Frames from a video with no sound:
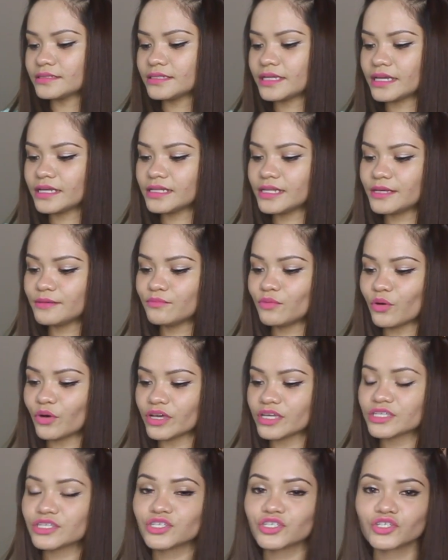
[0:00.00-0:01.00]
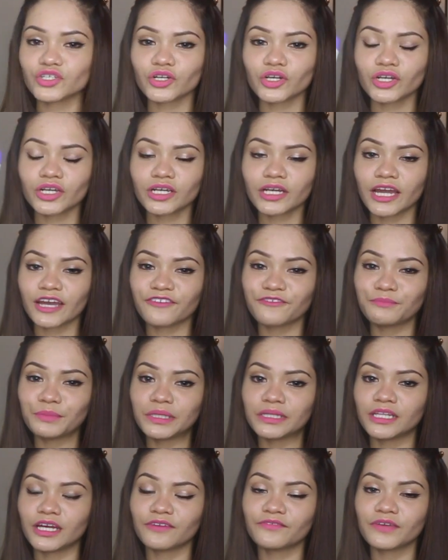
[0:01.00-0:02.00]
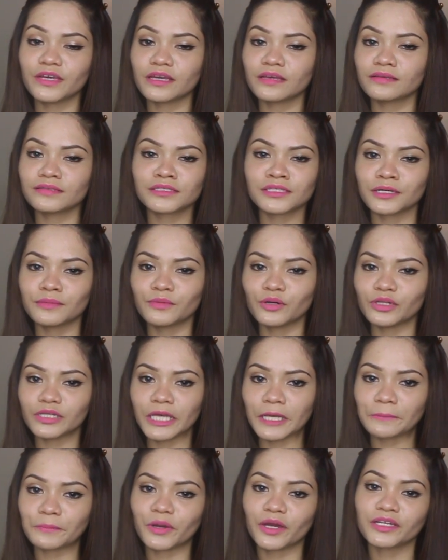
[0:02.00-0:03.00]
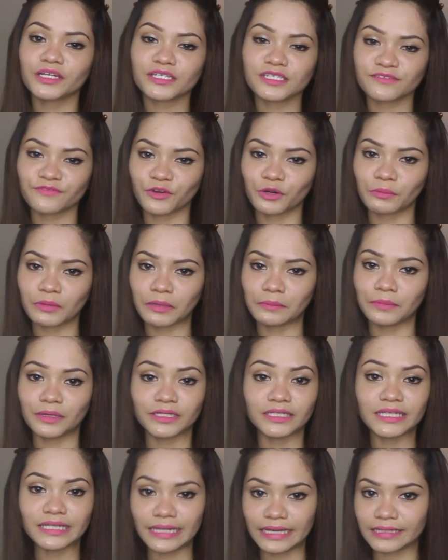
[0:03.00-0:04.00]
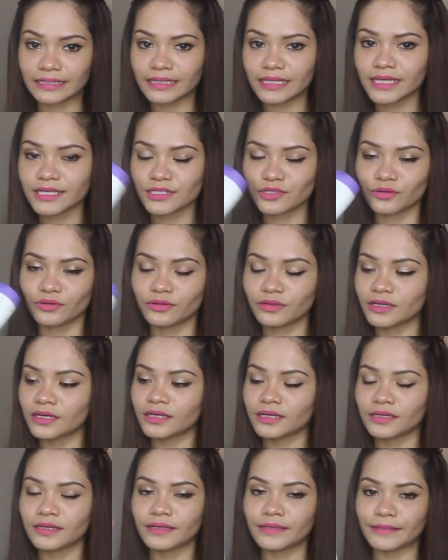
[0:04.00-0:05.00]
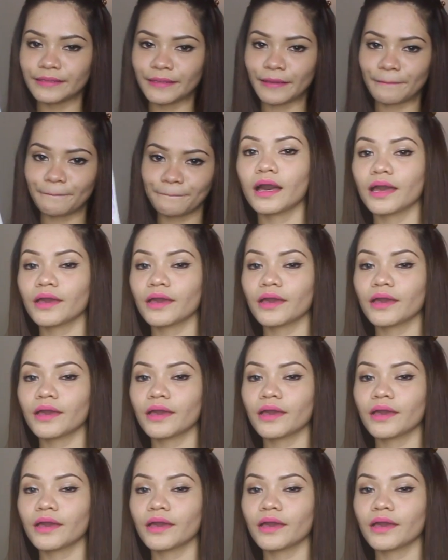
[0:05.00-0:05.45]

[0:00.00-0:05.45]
Daily Moisture. I've been loving some Olay products for my body lately, so Yeah.